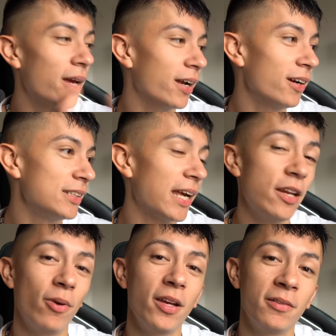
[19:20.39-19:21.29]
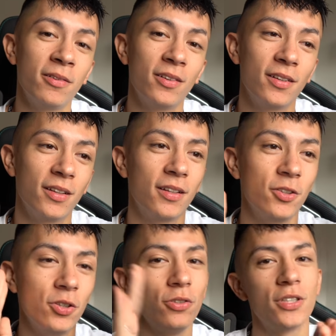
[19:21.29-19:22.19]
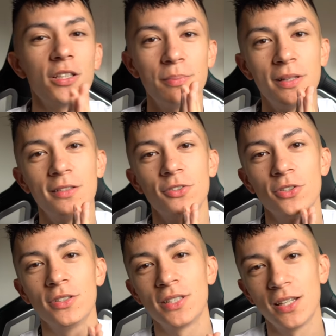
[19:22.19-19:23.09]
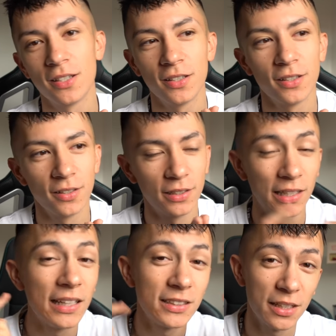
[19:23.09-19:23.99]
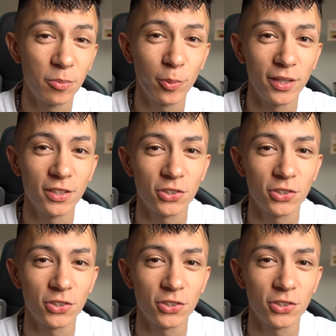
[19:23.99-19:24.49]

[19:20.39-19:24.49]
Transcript: yeah guys, anyway, huge shout out to Midlands Tuning Centre. Links to them will be in the